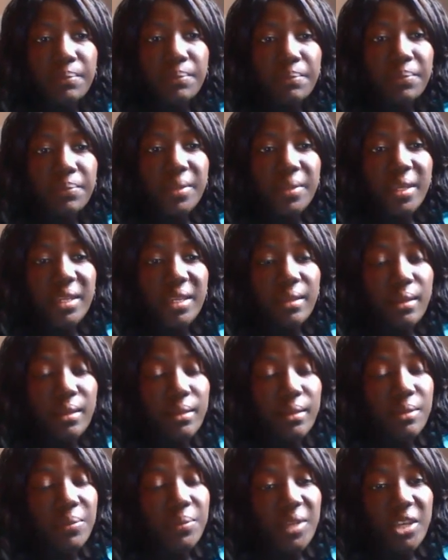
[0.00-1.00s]

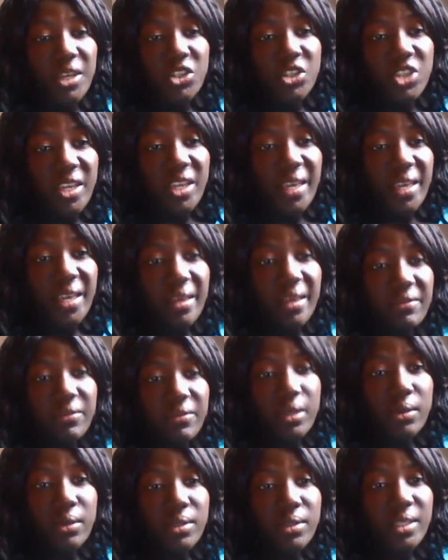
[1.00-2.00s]
Piaget and
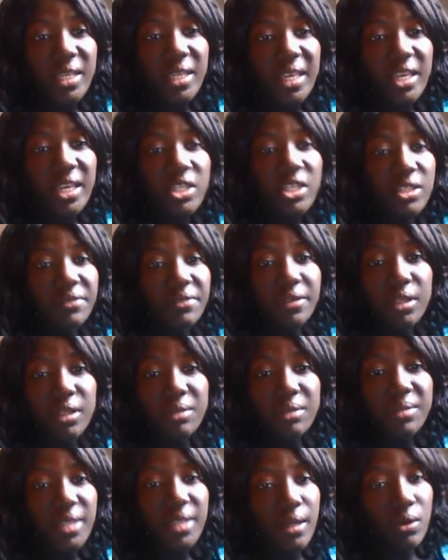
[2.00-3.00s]
Vygotsky each
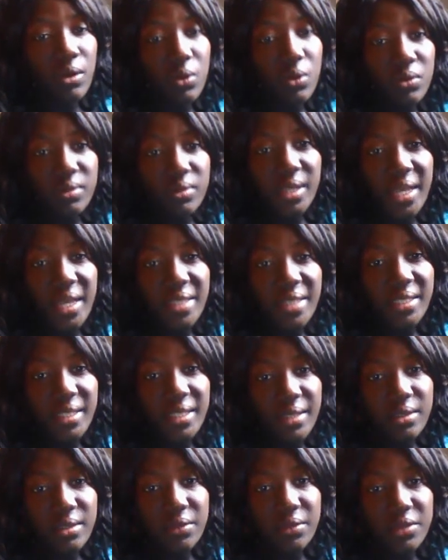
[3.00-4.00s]
developed their own
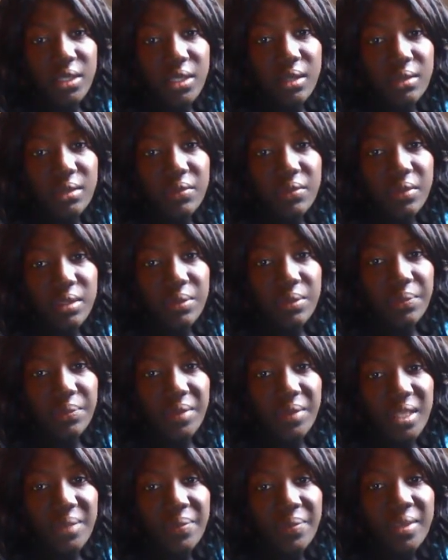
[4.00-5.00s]
ideas of child
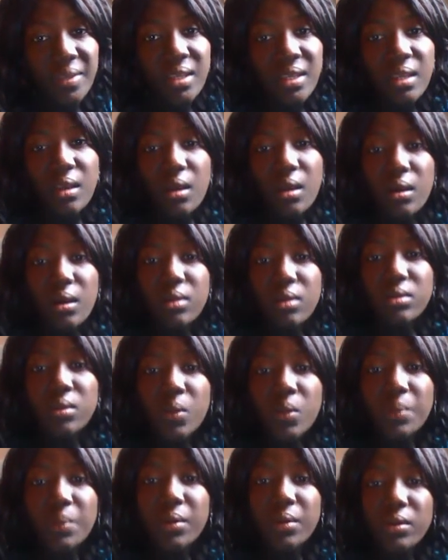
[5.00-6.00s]
development.
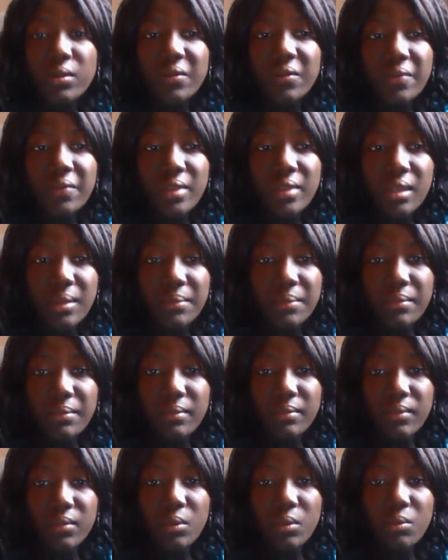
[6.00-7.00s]
Although both of
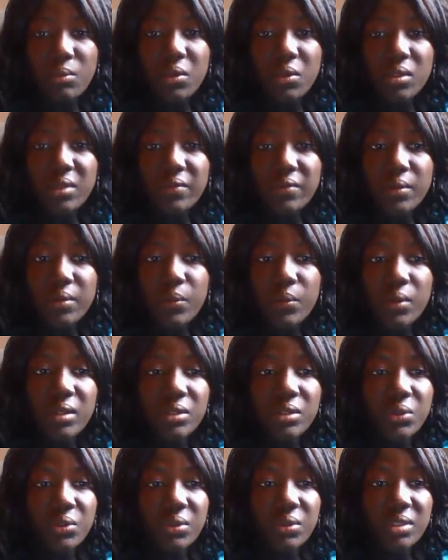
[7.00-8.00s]
the
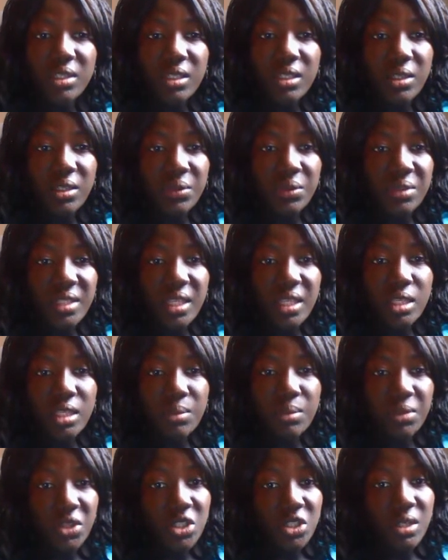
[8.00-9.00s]
well-known theories
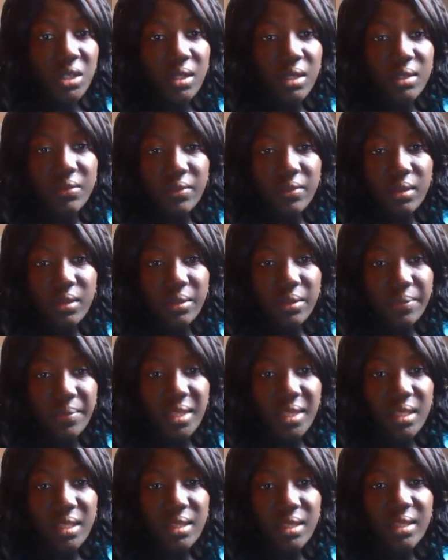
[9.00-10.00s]
explain child
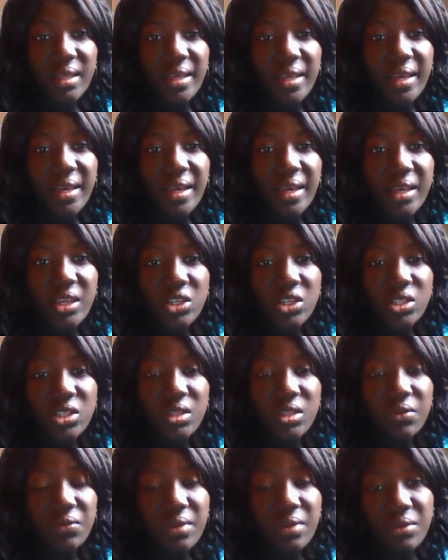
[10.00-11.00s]
development, they are each
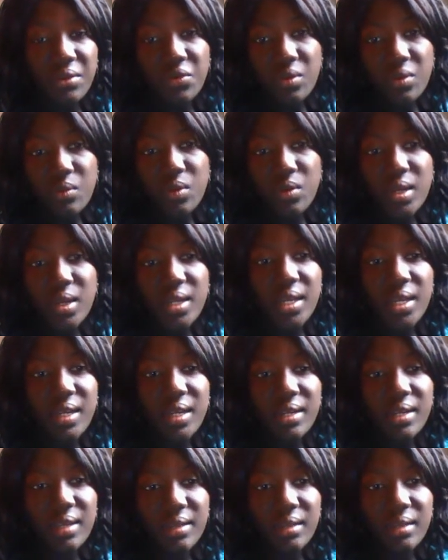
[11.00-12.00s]
different from one
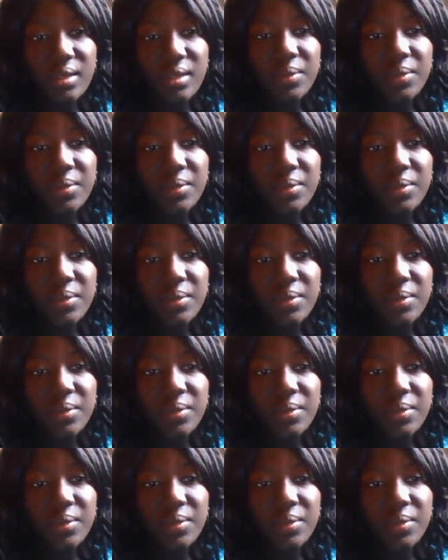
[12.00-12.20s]
another.